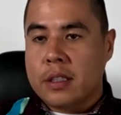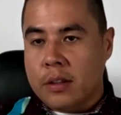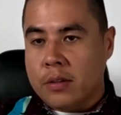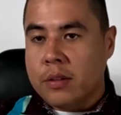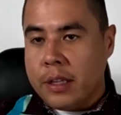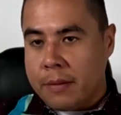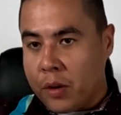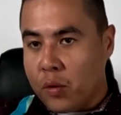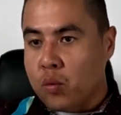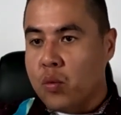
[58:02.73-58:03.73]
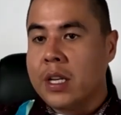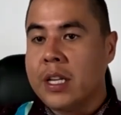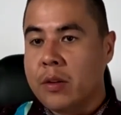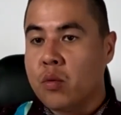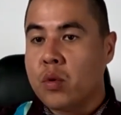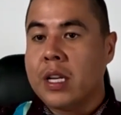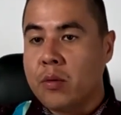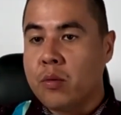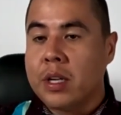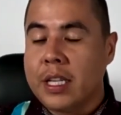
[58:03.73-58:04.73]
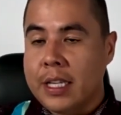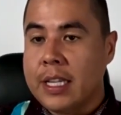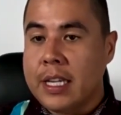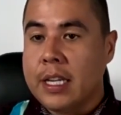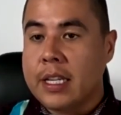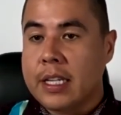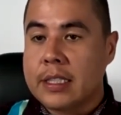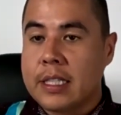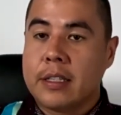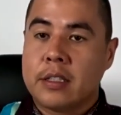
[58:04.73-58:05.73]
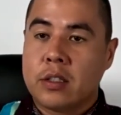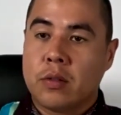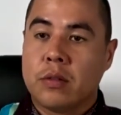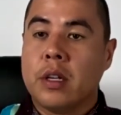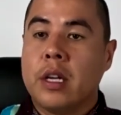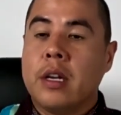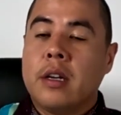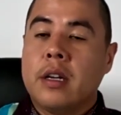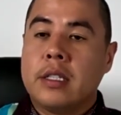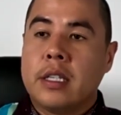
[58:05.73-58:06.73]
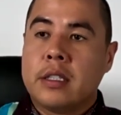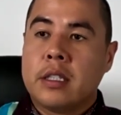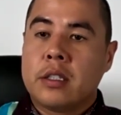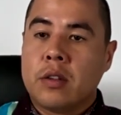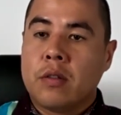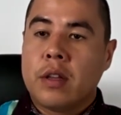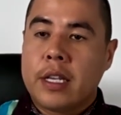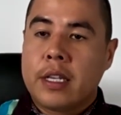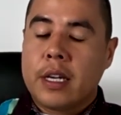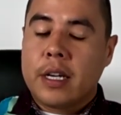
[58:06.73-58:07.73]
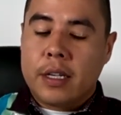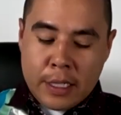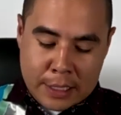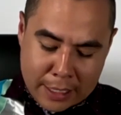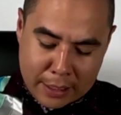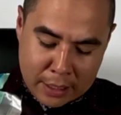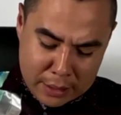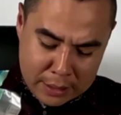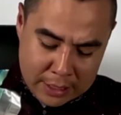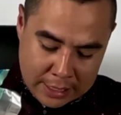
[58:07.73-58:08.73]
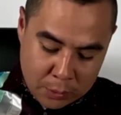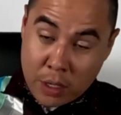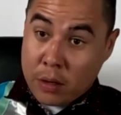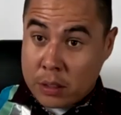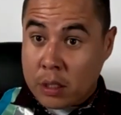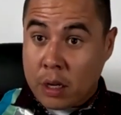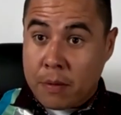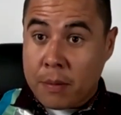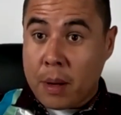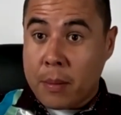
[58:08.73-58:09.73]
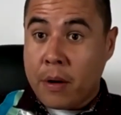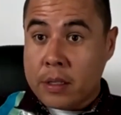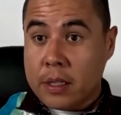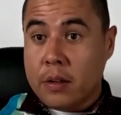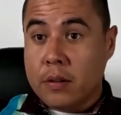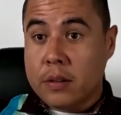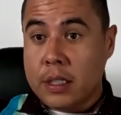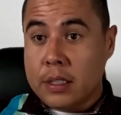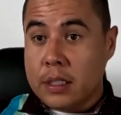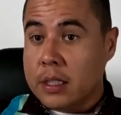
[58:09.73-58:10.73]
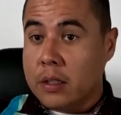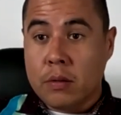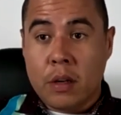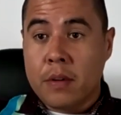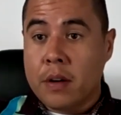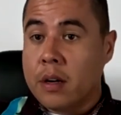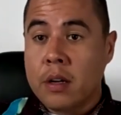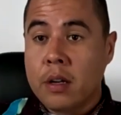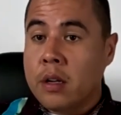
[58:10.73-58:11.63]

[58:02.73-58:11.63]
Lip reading: if you really, really, really need it. I said, just know that, cause that's what I was taught from my boxing coach. He's just like, don't ever